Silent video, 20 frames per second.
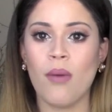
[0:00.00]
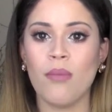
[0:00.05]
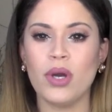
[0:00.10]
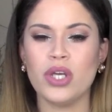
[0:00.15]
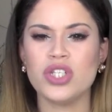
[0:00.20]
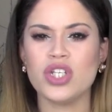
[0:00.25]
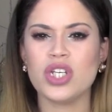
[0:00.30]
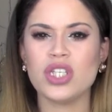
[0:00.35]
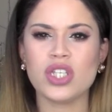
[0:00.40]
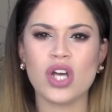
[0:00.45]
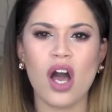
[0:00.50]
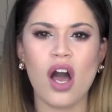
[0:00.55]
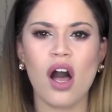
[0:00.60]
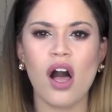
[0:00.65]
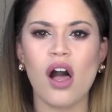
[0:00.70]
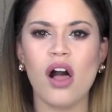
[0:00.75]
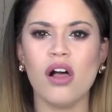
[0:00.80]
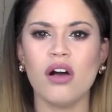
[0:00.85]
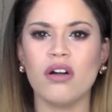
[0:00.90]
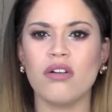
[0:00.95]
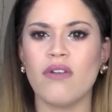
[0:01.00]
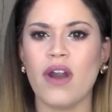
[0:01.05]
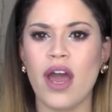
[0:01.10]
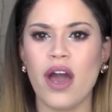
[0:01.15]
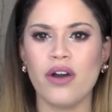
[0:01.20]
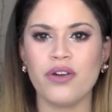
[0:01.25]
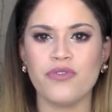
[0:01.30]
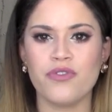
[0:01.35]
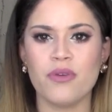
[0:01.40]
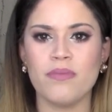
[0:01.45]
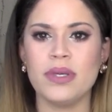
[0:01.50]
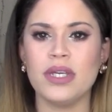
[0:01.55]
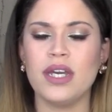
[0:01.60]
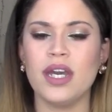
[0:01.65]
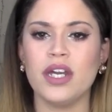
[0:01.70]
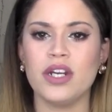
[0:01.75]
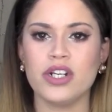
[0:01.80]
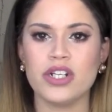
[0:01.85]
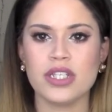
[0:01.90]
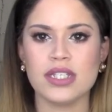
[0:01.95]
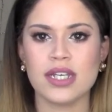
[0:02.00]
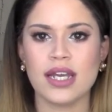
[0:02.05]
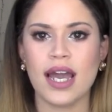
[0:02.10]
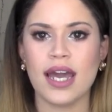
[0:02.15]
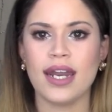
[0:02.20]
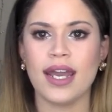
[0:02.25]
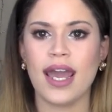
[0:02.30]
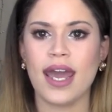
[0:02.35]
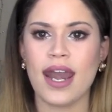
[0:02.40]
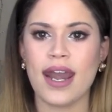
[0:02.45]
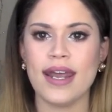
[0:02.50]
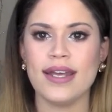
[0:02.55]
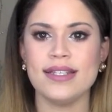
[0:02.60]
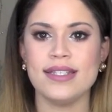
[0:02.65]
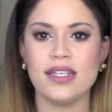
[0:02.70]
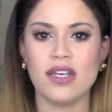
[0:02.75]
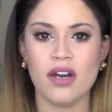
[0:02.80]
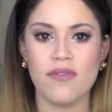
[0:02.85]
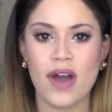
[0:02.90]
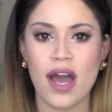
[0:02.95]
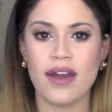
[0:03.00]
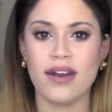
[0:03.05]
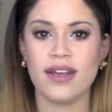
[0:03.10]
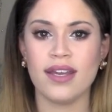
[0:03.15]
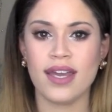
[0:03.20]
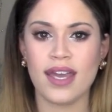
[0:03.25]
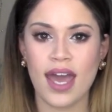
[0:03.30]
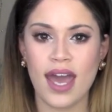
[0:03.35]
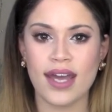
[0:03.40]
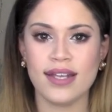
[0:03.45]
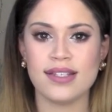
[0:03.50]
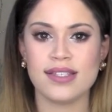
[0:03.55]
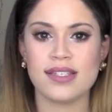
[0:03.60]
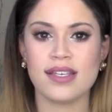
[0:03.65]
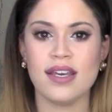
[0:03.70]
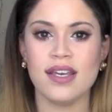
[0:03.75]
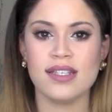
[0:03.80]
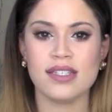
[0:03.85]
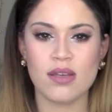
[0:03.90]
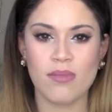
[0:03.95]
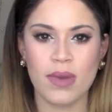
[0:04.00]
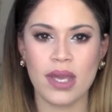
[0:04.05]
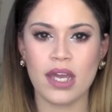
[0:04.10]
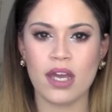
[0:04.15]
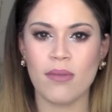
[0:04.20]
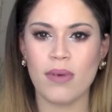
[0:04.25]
just all around for beginners to kind of get an idea of how to get into makeup,